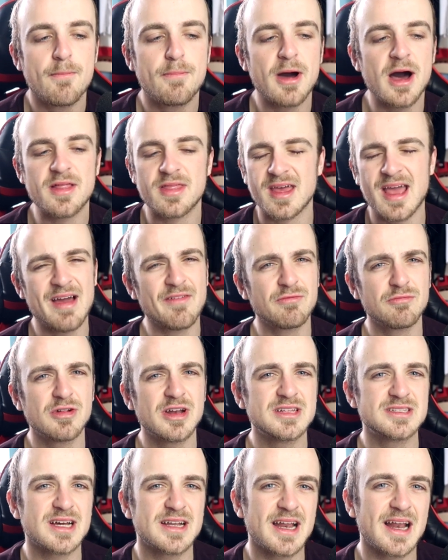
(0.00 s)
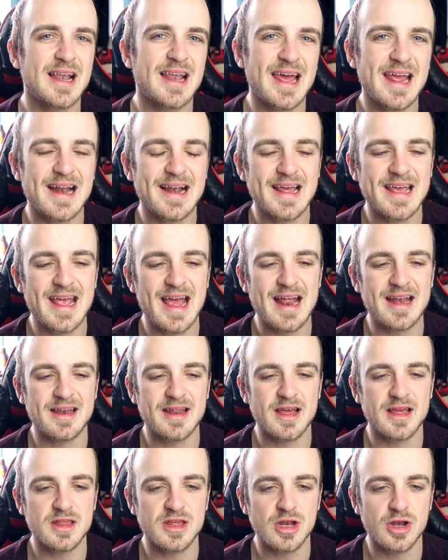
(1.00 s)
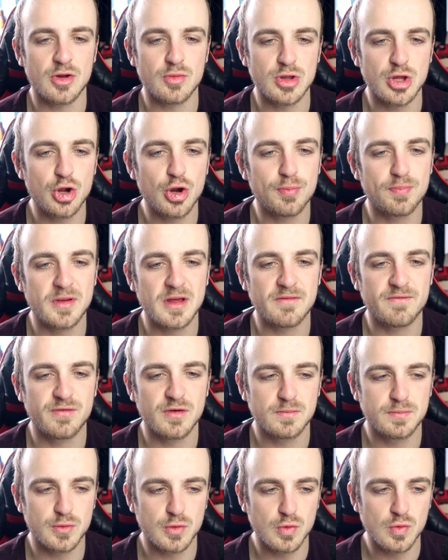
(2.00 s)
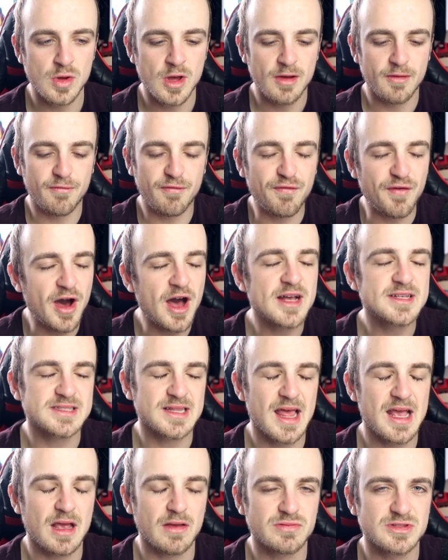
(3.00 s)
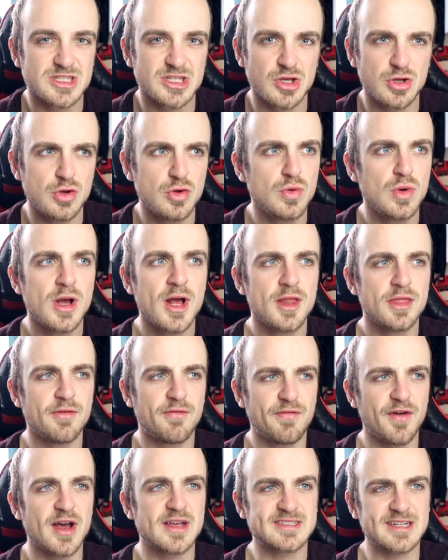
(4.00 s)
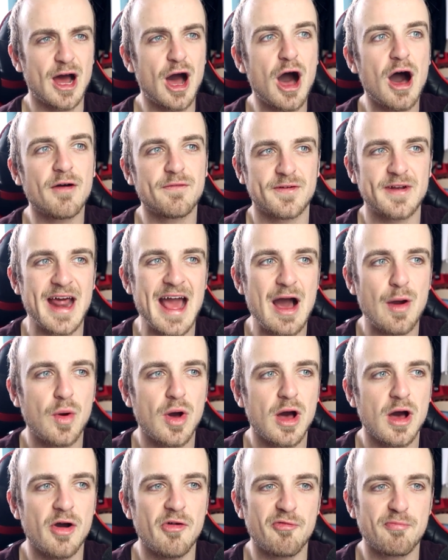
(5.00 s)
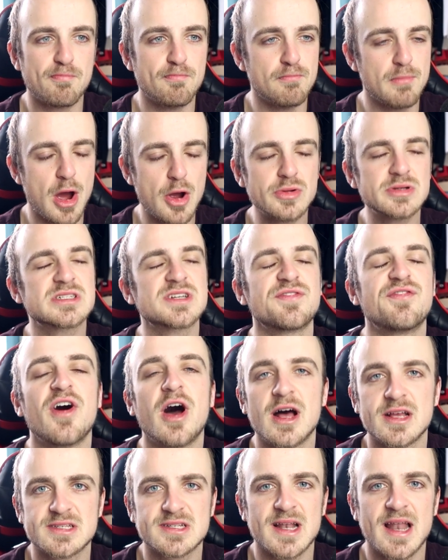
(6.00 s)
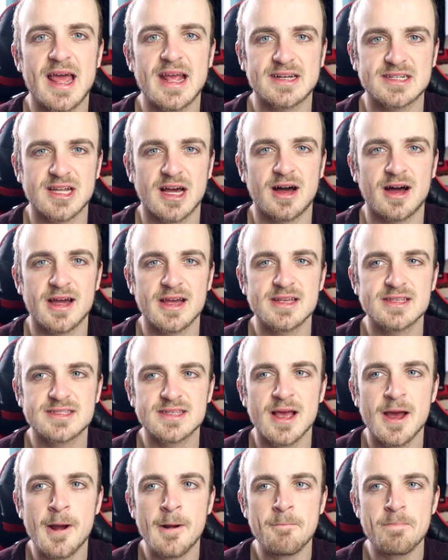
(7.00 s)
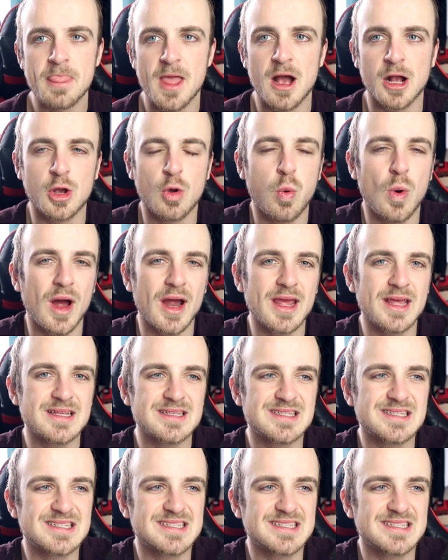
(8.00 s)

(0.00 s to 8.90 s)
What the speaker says: but they haven't really done it lately. And, you know, European football, first leg of 2, the first half an hour of most first leg ties are quite